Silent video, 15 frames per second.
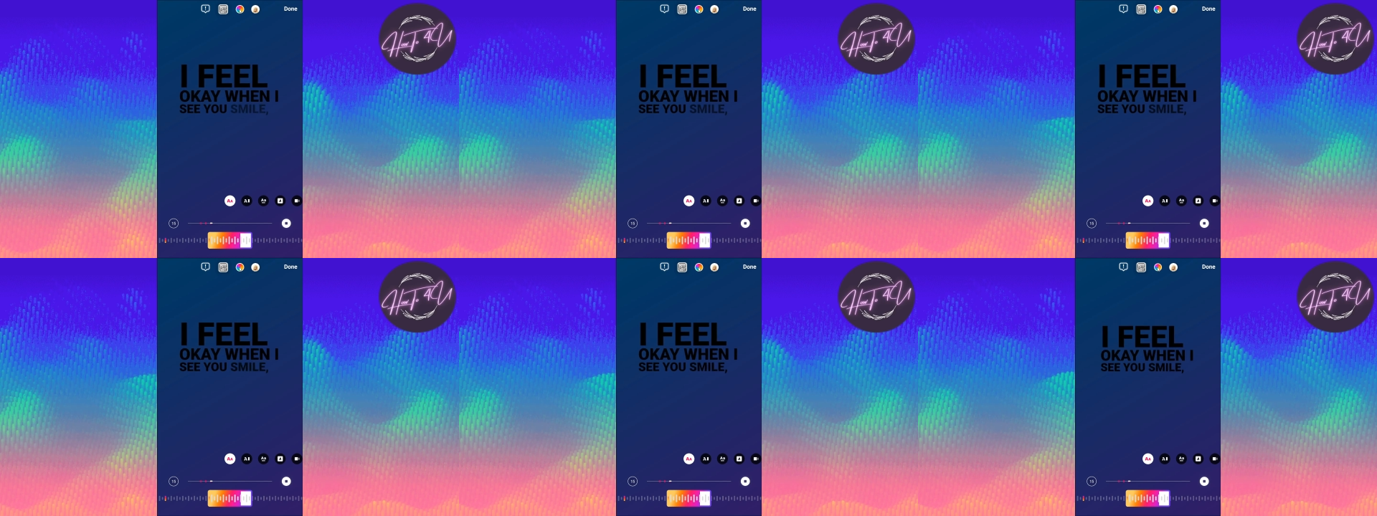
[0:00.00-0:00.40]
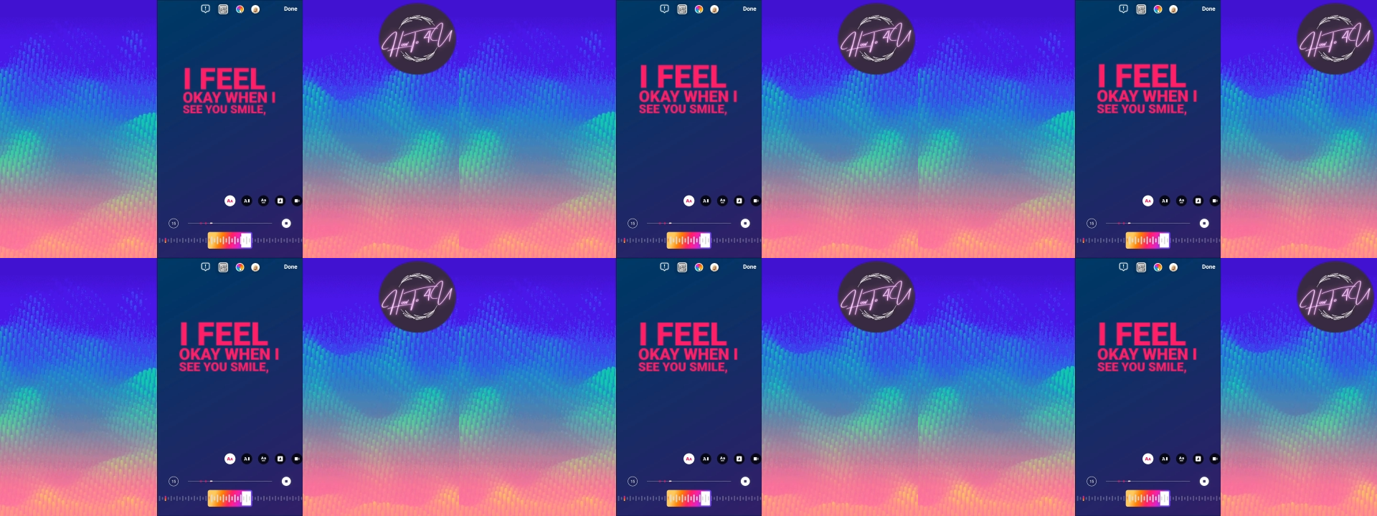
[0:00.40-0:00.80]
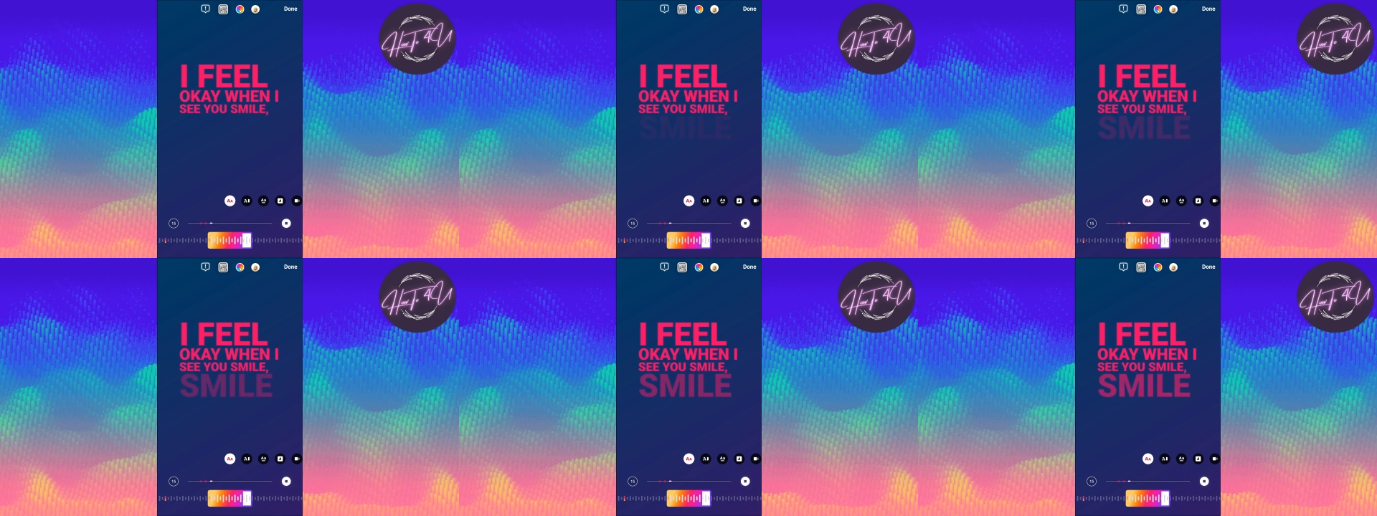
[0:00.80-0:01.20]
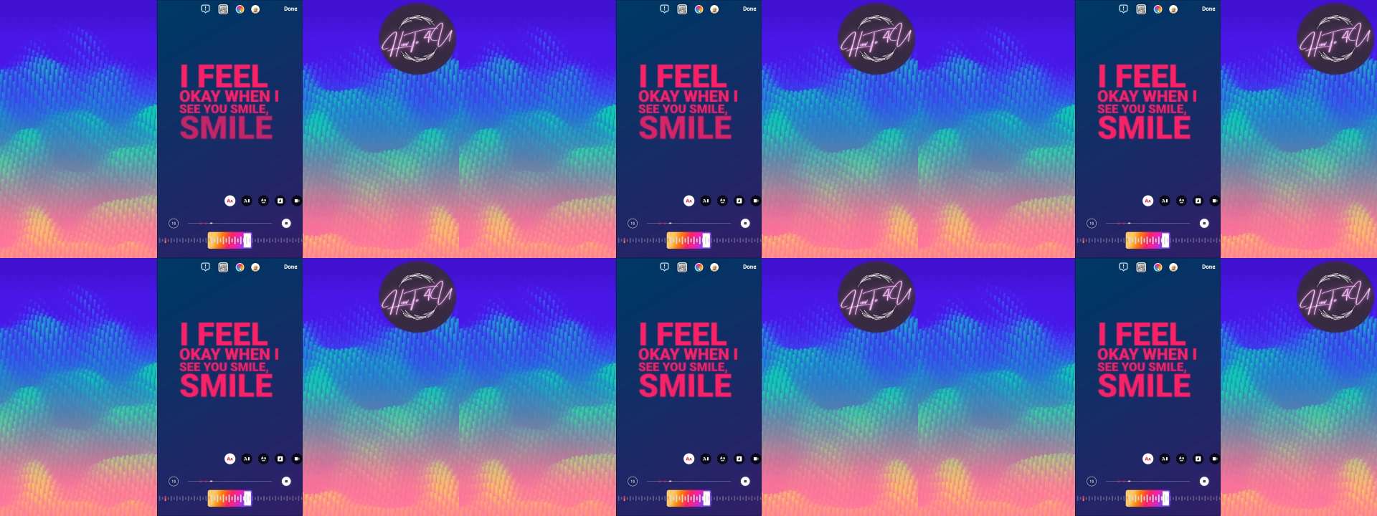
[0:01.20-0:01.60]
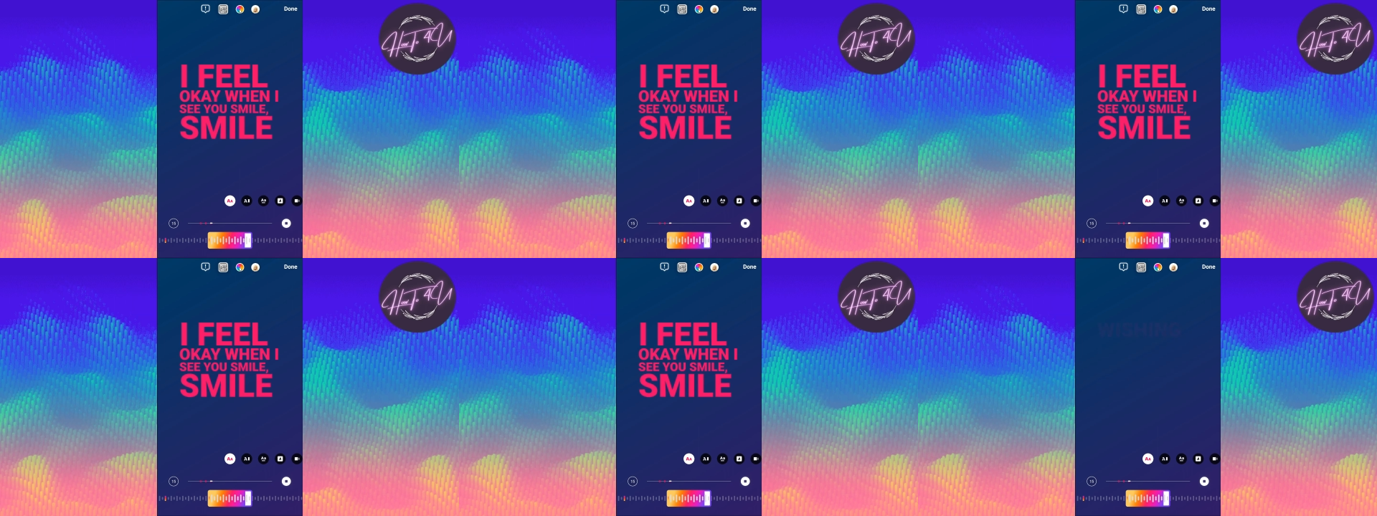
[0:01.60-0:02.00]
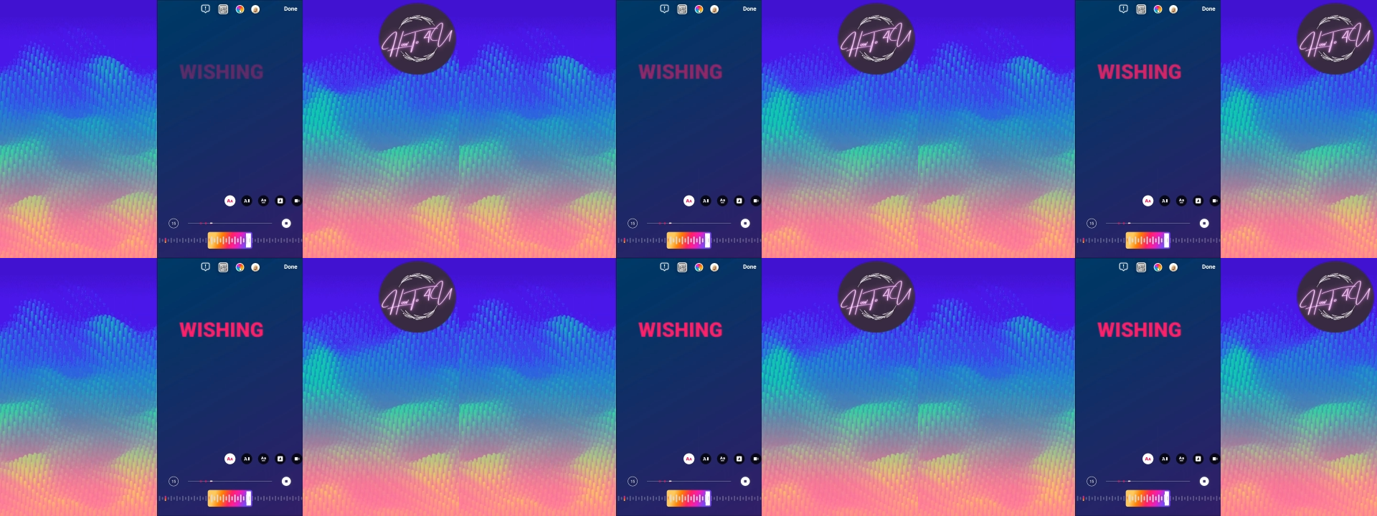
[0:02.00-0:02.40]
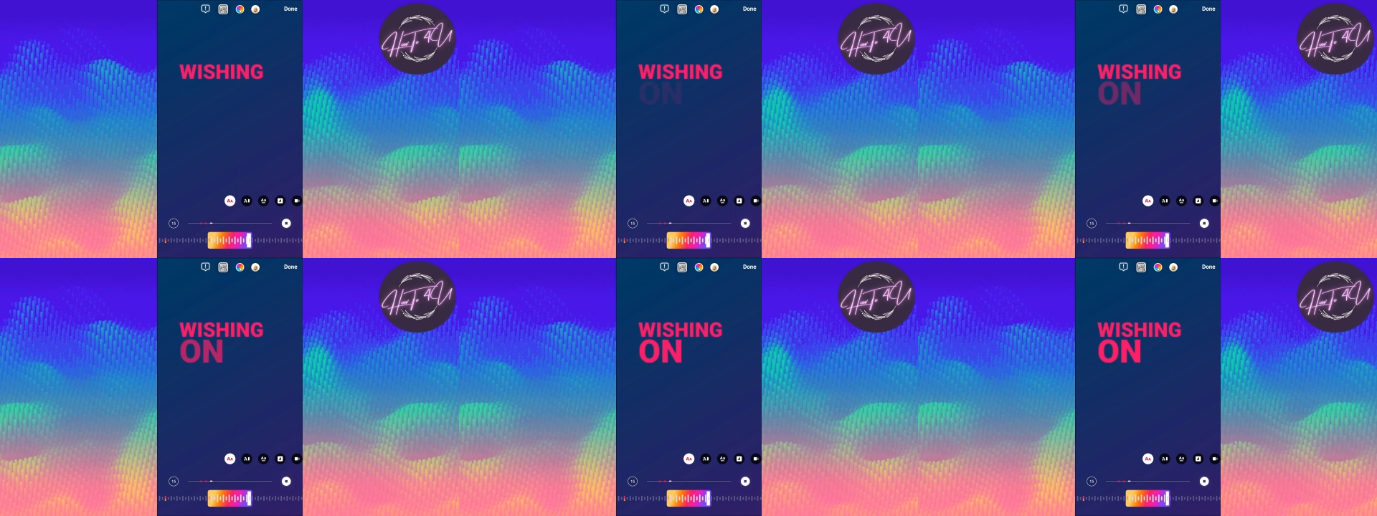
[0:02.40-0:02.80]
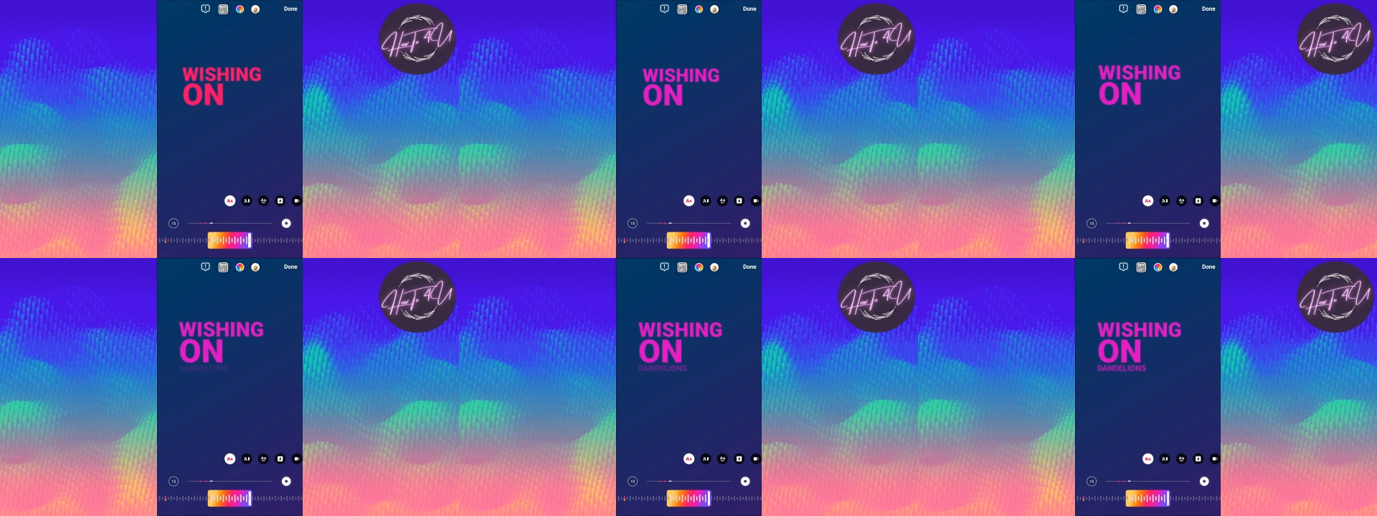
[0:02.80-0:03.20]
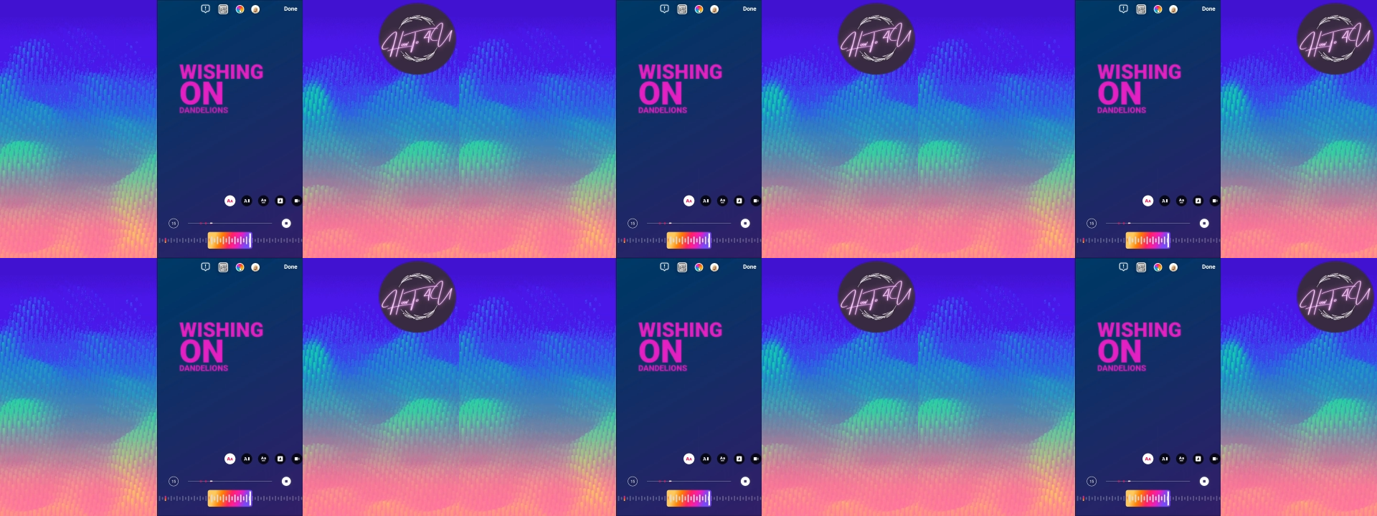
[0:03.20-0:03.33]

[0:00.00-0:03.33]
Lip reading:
No face is visible, so there are no lips to read.